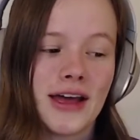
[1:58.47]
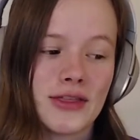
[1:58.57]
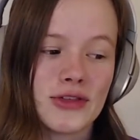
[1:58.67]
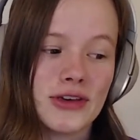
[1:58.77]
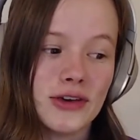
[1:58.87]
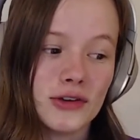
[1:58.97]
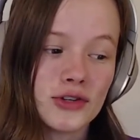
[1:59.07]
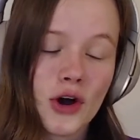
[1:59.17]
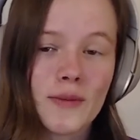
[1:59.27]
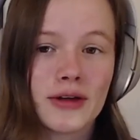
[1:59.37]
the
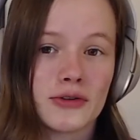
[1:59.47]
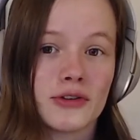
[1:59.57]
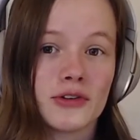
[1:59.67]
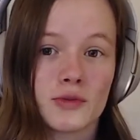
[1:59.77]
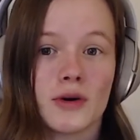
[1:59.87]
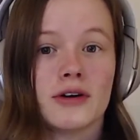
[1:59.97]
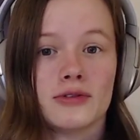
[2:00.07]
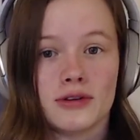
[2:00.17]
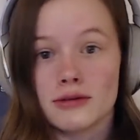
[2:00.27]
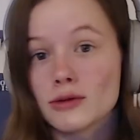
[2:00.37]
tow method is where
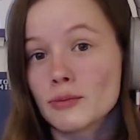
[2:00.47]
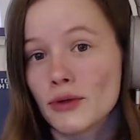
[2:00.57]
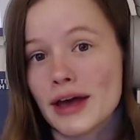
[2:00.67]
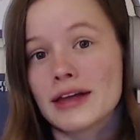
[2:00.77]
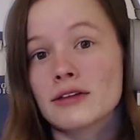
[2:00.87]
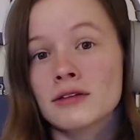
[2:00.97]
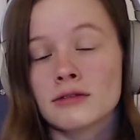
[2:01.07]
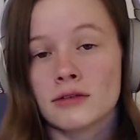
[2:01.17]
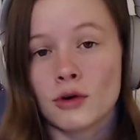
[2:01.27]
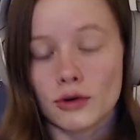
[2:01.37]
the, the plane
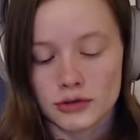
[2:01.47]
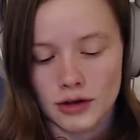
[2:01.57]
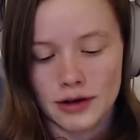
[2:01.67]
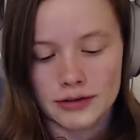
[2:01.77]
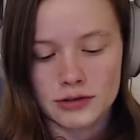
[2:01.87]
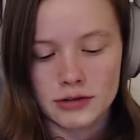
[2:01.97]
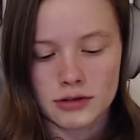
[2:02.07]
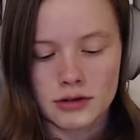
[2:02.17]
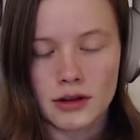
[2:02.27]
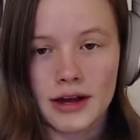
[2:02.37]
hooks on to
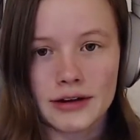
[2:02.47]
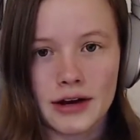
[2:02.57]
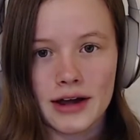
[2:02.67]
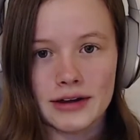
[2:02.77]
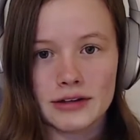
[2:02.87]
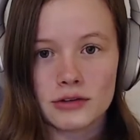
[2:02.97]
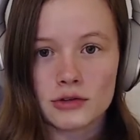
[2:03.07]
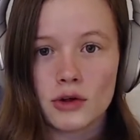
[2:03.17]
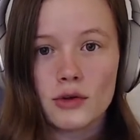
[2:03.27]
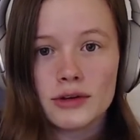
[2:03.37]
the glider it
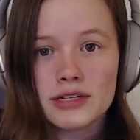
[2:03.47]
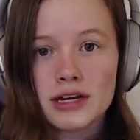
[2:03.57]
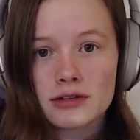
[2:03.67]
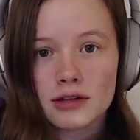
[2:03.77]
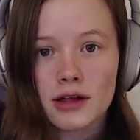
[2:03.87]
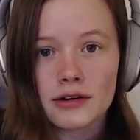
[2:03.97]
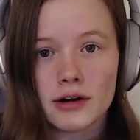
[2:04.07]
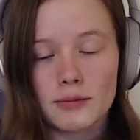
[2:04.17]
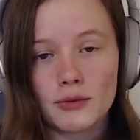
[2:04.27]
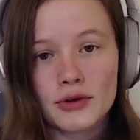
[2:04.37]
slowly takes the glider
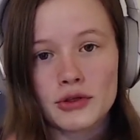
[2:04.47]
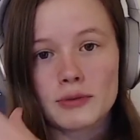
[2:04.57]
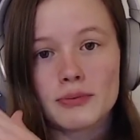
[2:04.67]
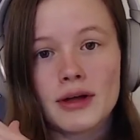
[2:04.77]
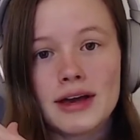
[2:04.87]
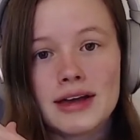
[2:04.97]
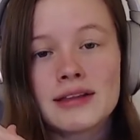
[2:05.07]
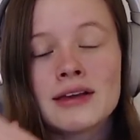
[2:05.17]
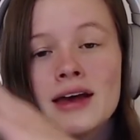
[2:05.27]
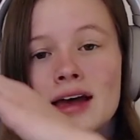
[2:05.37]
up with the
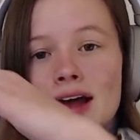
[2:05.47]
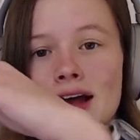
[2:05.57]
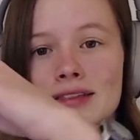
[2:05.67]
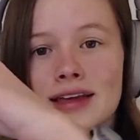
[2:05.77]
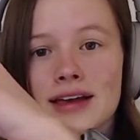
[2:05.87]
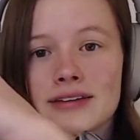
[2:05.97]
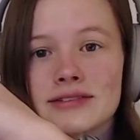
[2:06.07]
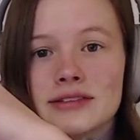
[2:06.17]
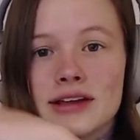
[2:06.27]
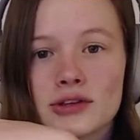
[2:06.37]
plane and then
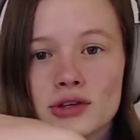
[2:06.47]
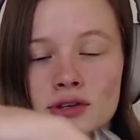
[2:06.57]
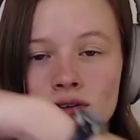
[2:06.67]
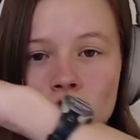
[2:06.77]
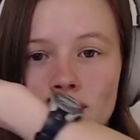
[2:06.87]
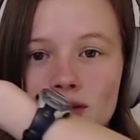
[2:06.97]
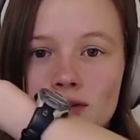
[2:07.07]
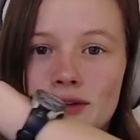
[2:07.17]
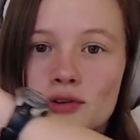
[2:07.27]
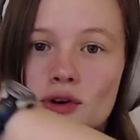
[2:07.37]
let's
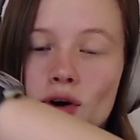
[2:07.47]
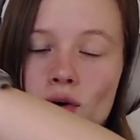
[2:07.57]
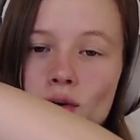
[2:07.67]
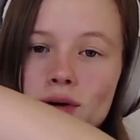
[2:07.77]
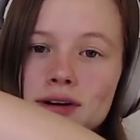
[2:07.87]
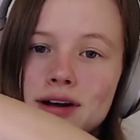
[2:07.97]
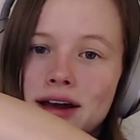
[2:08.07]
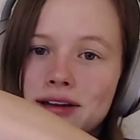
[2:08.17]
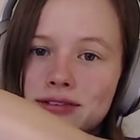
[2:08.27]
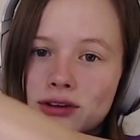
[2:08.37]
let's go
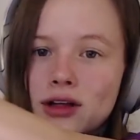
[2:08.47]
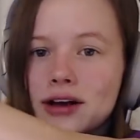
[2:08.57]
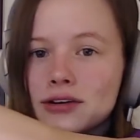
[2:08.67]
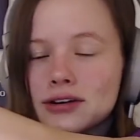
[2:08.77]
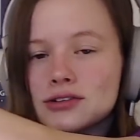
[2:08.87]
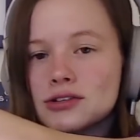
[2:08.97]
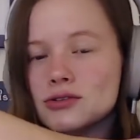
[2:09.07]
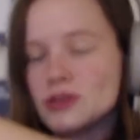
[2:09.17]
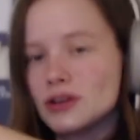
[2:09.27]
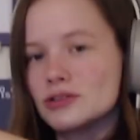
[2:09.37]
and the glider
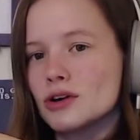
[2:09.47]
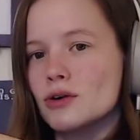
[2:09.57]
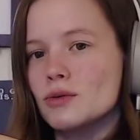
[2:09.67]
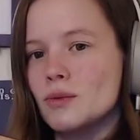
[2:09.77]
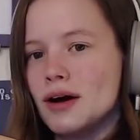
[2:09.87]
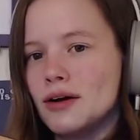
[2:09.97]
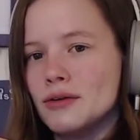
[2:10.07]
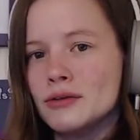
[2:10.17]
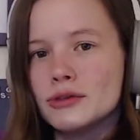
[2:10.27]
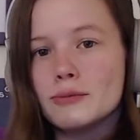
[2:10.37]
continues on its own while
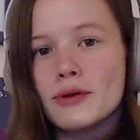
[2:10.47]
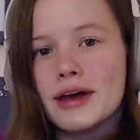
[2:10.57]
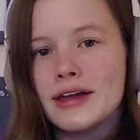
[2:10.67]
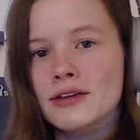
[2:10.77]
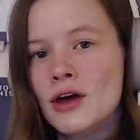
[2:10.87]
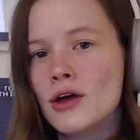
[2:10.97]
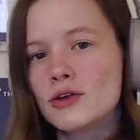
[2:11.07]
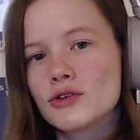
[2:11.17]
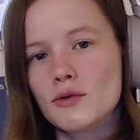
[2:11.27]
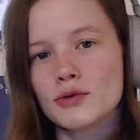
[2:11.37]
the plane
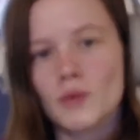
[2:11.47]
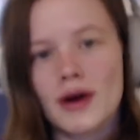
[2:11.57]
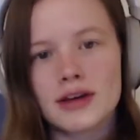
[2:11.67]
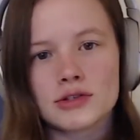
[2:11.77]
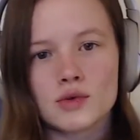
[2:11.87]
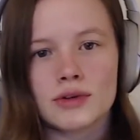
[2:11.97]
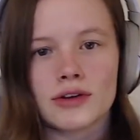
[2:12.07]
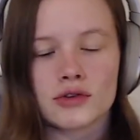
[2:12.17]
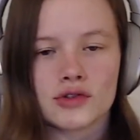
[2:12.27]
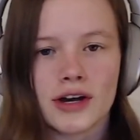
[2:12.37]
scoops away to
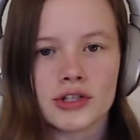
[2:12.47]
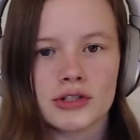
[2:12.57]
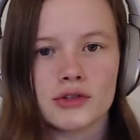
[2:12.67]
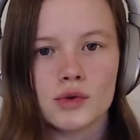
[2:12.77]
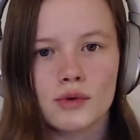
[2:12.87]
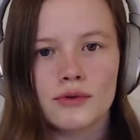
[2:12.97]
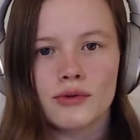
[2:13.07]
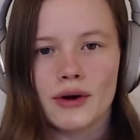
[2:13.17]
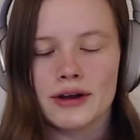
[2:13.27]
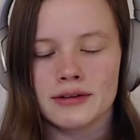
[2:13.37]
another direction to
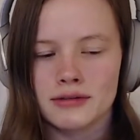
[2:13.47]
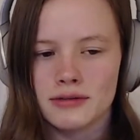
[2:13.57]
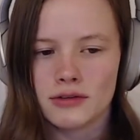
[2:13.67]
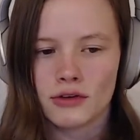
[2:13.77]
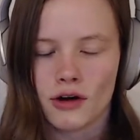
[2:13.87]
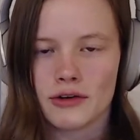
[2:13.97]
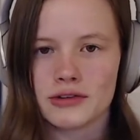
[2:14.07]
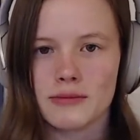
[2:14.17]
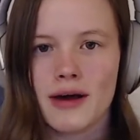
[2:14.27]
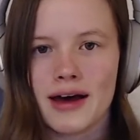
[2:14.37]
avoid
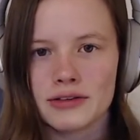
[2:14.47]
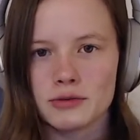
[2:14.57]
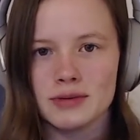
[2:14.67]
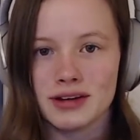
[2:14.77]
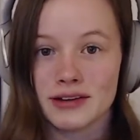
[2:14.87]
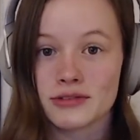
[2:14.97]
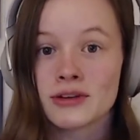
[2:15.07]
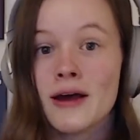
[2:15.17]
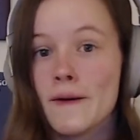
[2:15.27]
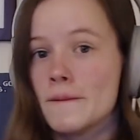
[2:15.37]
crossing paths because
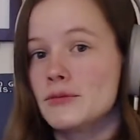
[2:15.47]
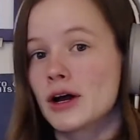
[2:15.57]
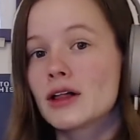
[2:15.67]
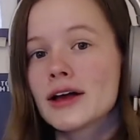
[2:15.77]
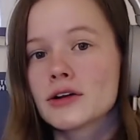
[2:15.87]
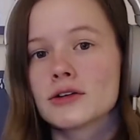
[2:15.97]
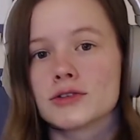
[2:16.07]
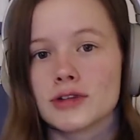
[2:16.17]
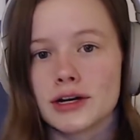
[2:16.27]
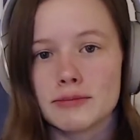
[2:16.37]
a glider is
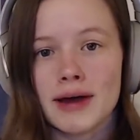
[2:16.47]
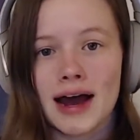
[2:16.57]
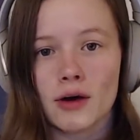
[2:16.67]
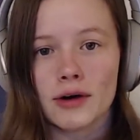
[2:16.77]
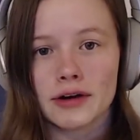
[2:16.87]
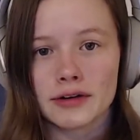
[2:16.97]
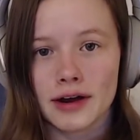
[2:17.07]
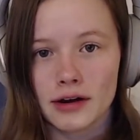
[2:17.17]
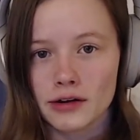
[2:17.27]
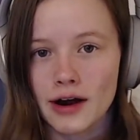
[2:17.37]
not a powered
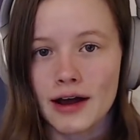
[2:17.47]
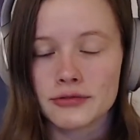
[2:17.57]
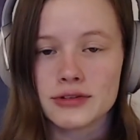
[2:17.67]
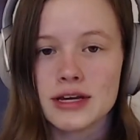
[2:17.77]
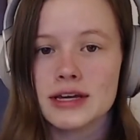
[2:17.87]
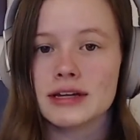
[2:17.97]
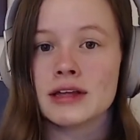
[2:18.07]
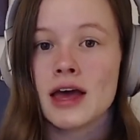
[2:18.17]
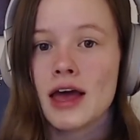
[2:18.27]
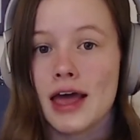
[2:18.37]
aircraft. It
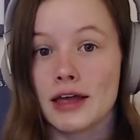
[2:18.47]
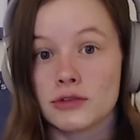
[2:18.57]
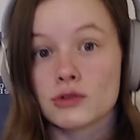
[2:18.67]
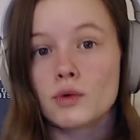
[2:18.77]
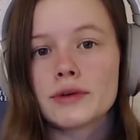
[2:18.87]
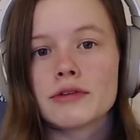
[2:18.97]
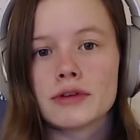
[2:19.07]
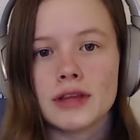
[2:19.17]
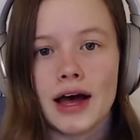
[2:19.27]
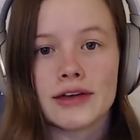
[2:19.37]
it solely
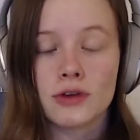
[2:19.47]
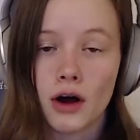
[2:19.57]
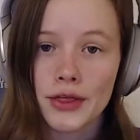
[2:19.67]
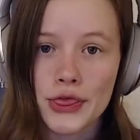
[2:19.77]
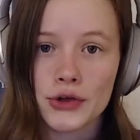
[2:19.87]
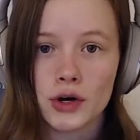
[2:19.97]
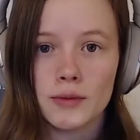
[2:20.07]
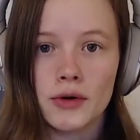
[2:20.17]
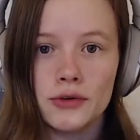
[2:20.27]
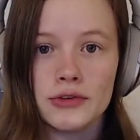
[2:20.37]
relies on
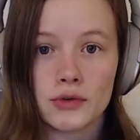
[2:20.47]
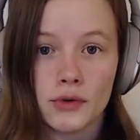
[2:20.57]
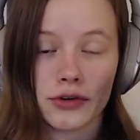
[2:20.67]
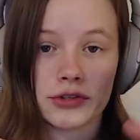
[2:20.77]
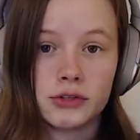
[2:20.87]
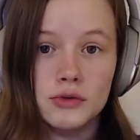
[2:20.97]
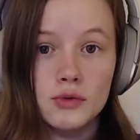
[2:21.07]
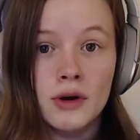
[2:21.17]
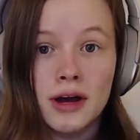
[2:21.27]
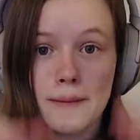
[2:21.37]
thermals in order to
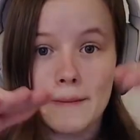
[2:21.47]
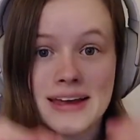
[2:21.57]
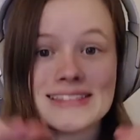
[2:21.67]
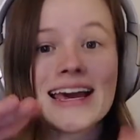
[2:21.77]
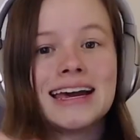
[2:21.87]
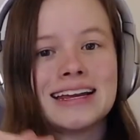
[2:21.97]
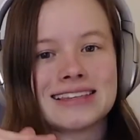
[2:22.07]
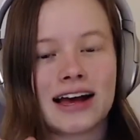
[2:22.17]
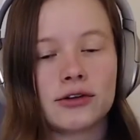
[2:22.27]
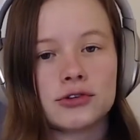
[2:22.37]
maintain its
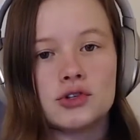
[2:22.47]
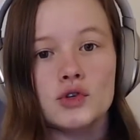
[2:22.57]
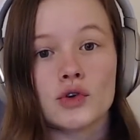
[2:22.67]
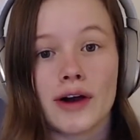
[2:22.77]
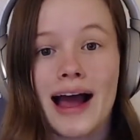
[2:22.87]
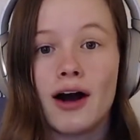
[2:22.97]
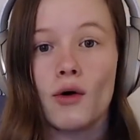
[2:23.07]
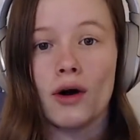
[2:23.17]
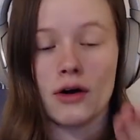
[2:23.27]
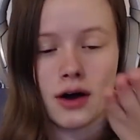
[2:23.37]
altitude or how
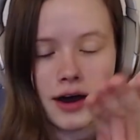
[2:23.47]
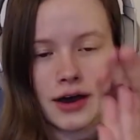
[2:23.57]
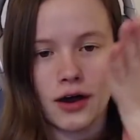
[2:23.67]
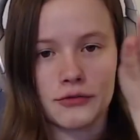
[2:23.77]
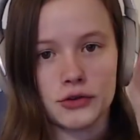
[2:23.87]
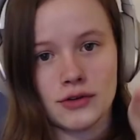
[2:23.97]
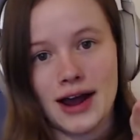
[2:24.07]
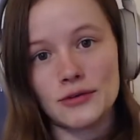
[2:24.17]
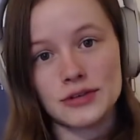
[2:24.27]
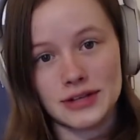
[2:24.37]
high off the
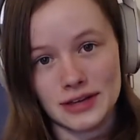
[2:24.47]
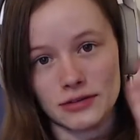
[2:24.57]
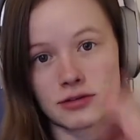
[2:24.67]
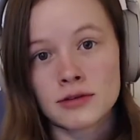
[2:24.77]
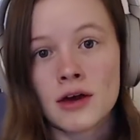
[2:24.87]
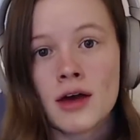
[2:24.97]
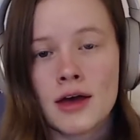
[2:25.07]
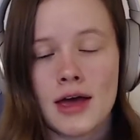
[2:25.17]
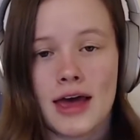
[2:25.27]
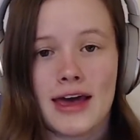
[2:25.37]
ground it is.
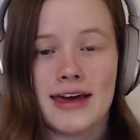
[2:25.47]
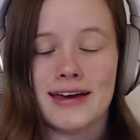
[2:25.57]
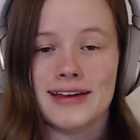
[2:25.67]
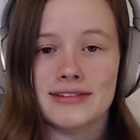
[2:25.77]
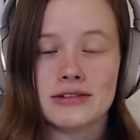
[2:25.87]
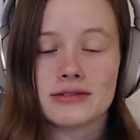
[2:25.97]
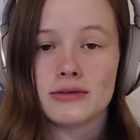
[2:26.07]
And